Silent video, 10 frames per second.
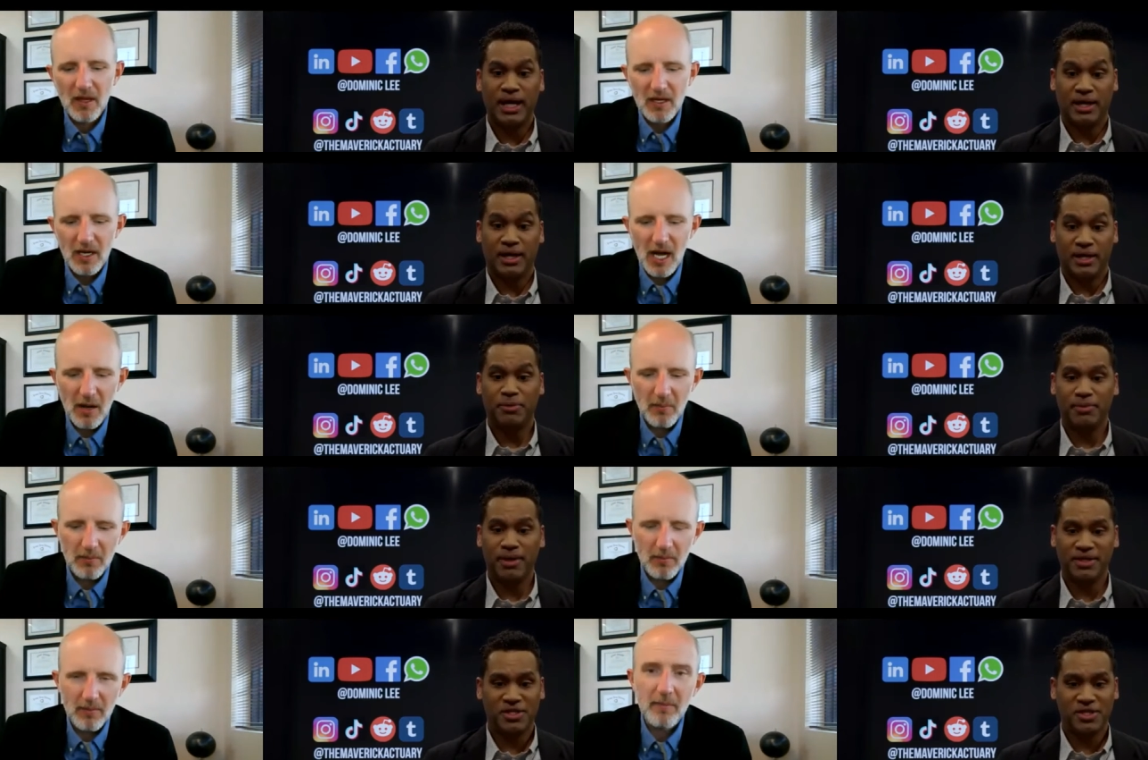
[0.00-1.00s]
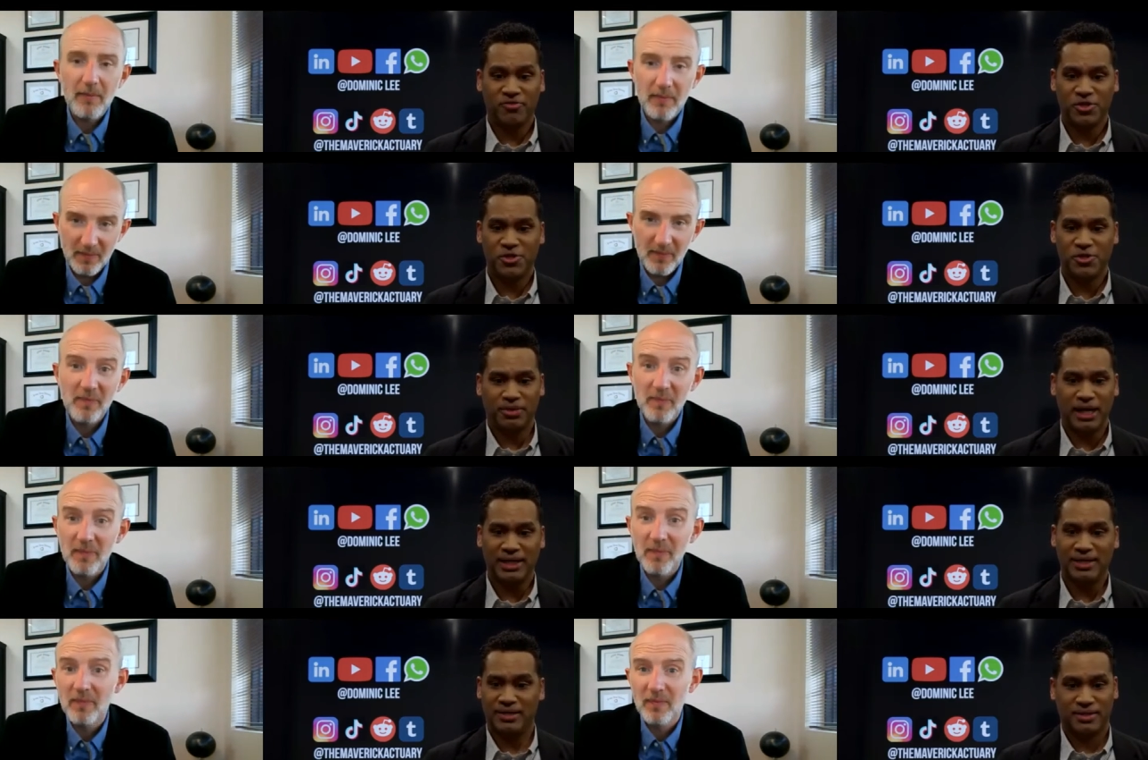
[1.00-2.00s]
Speaker 1: yeah, the um, implementation um, the
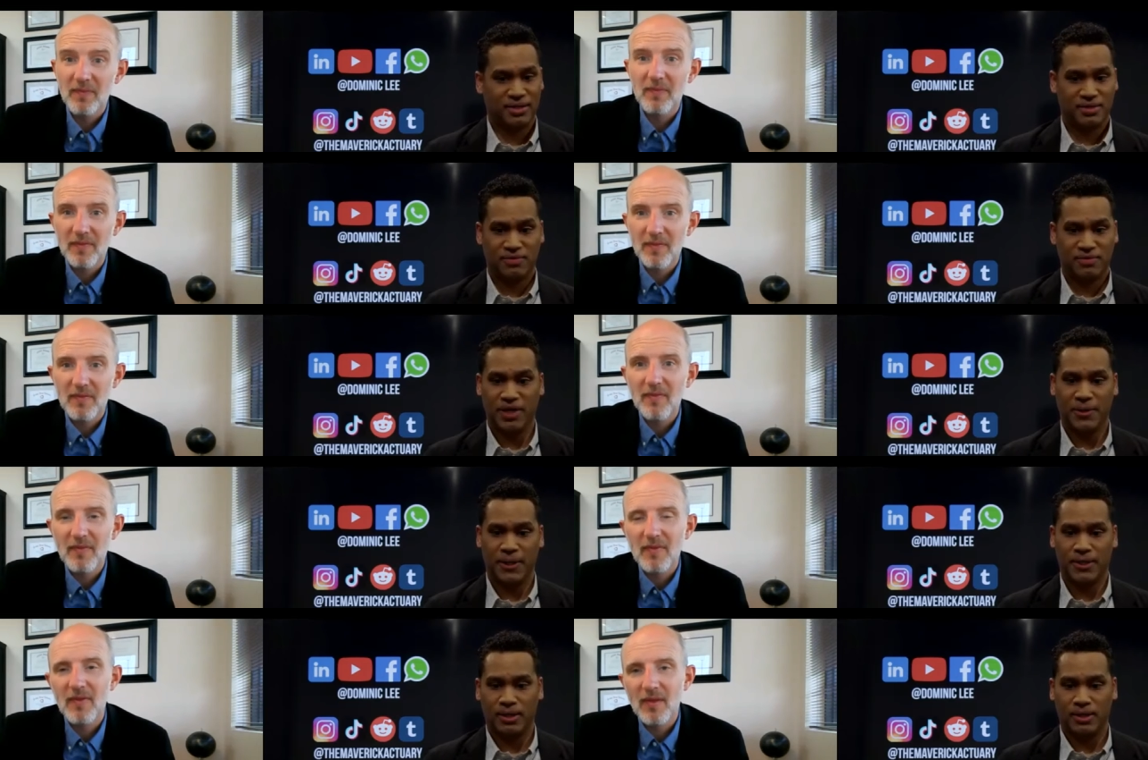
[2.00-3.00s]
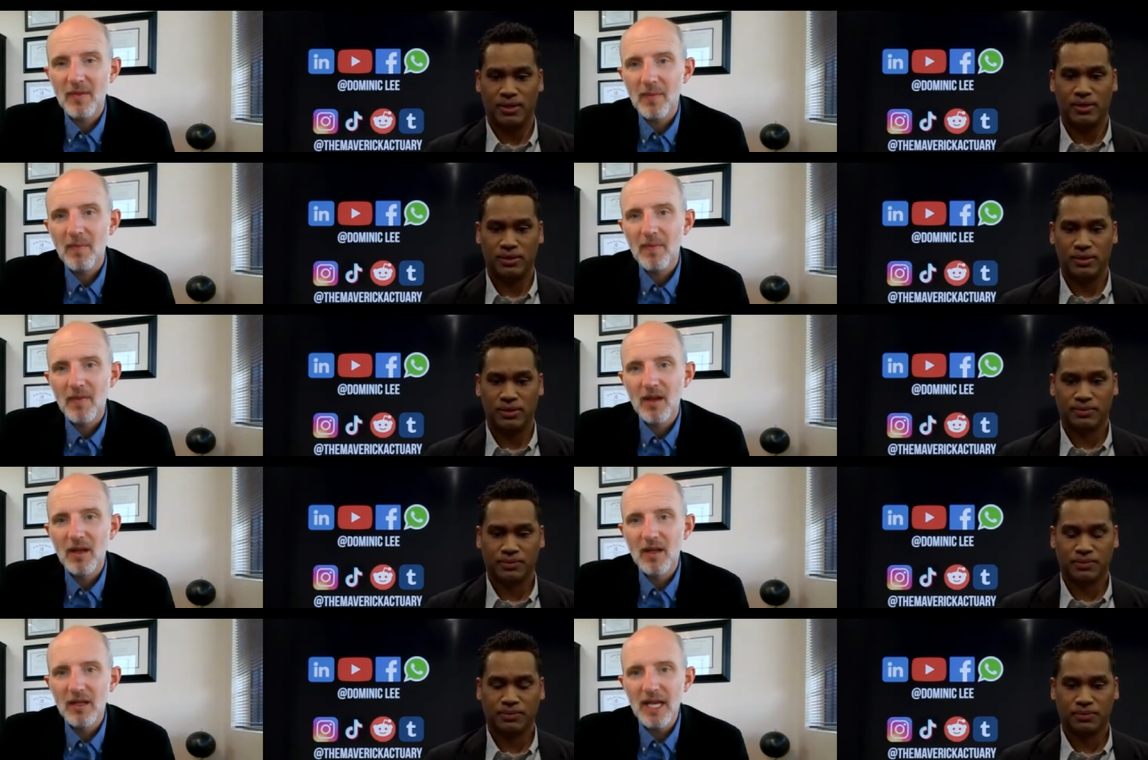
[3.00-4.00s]
practice is very critical.
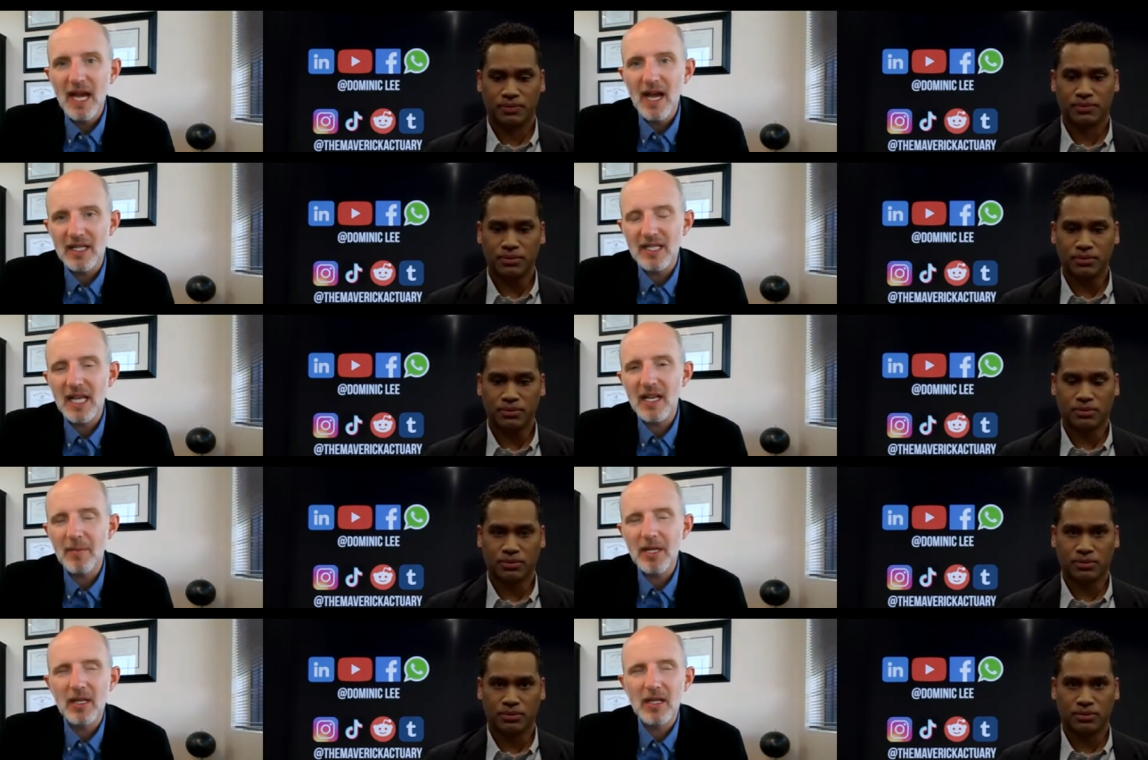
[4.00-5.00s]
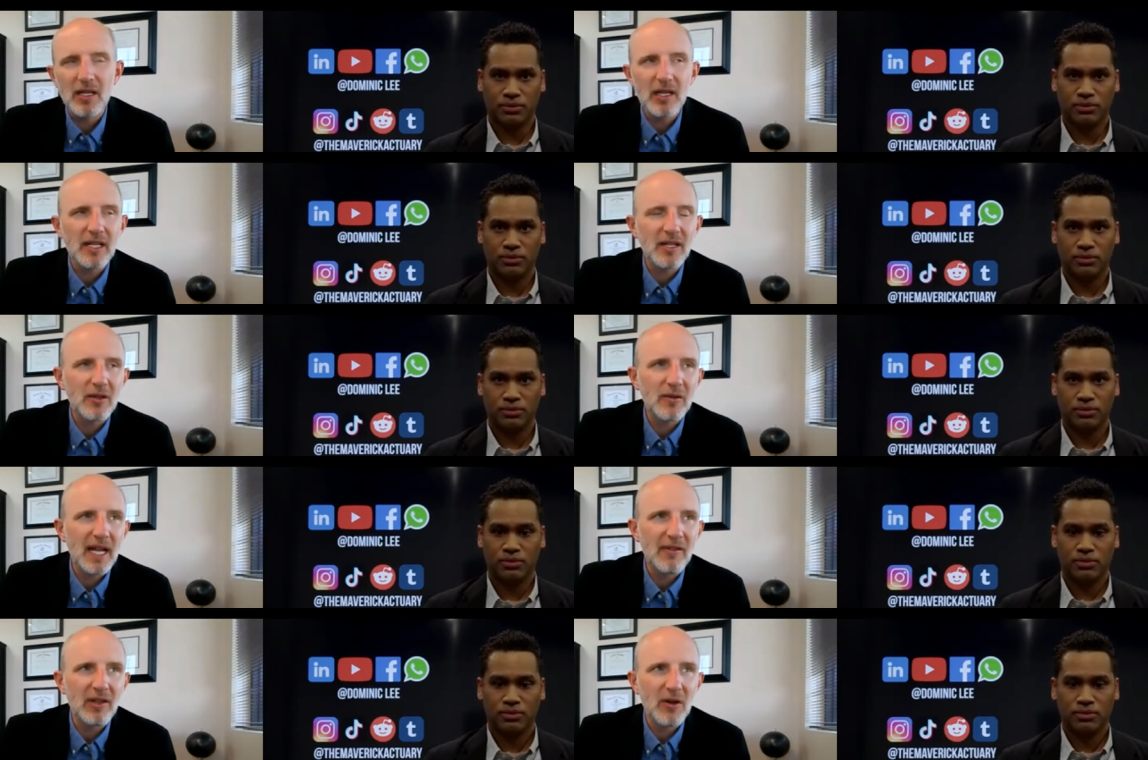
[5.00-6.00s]
Speaker 2: Yeah, because then I mean you, you, get to do
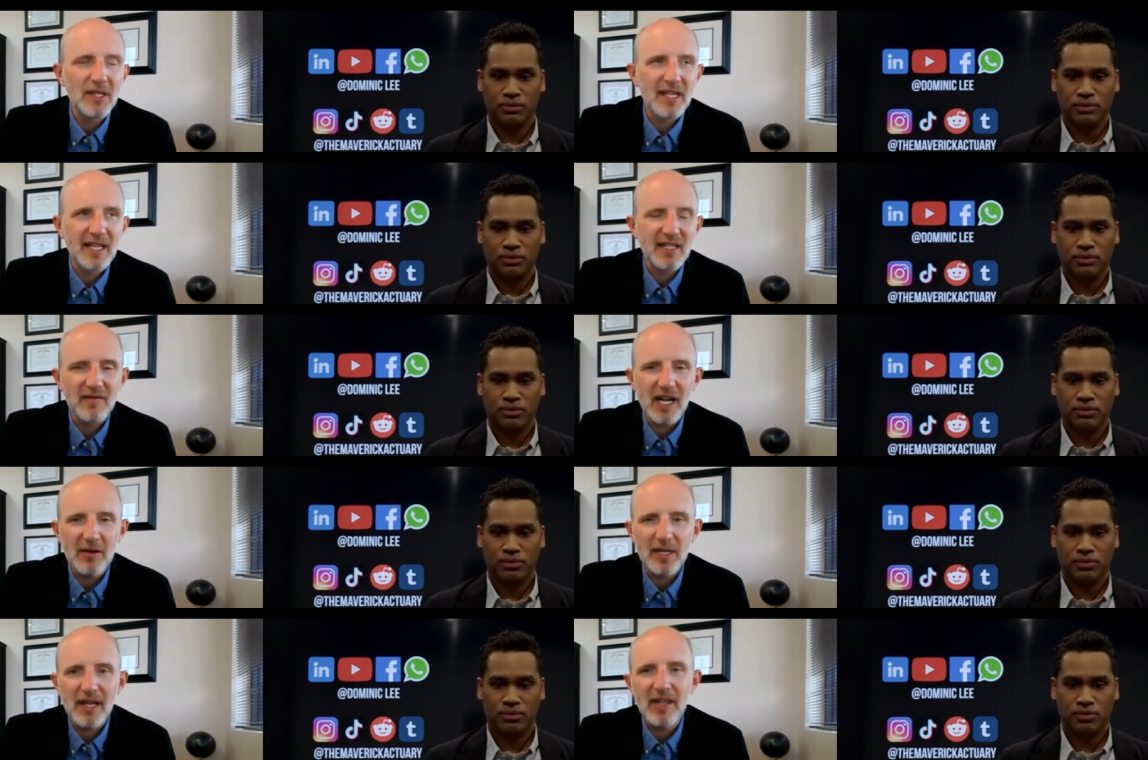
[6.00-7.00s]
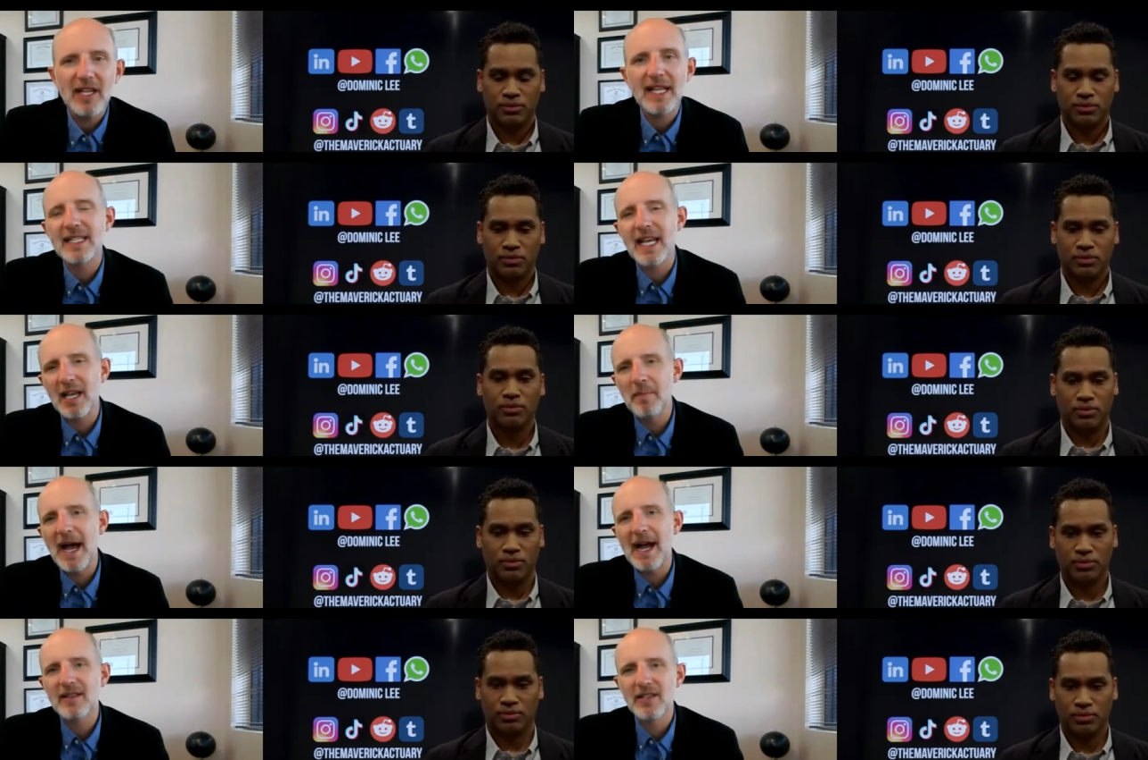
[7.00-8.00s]
that in the low stakes environment, and then you get to take
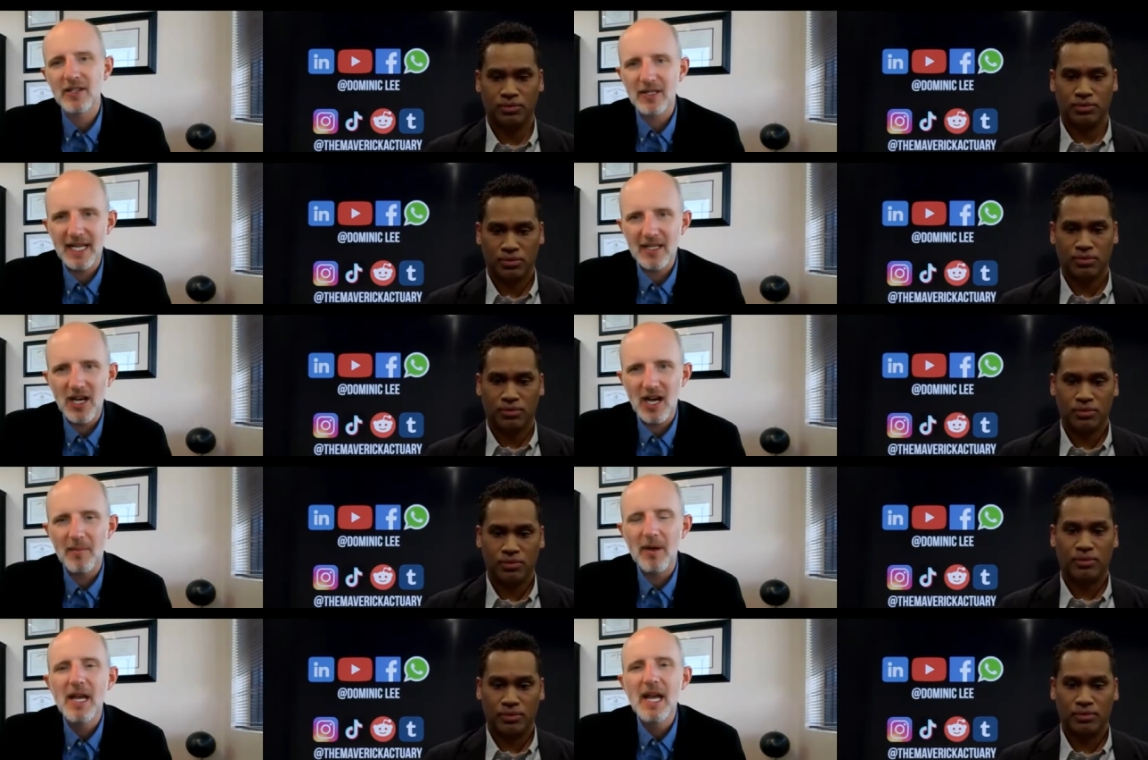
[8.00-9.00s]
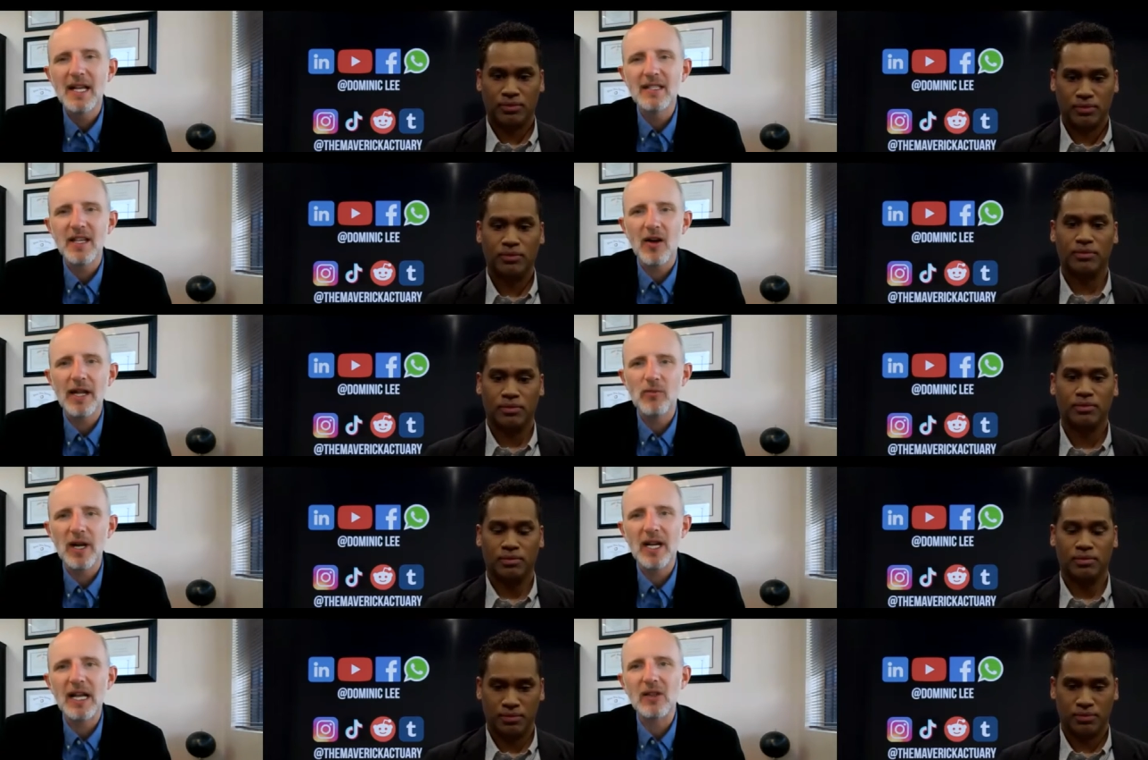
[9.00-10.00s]
it back to your day job and say, all right, what did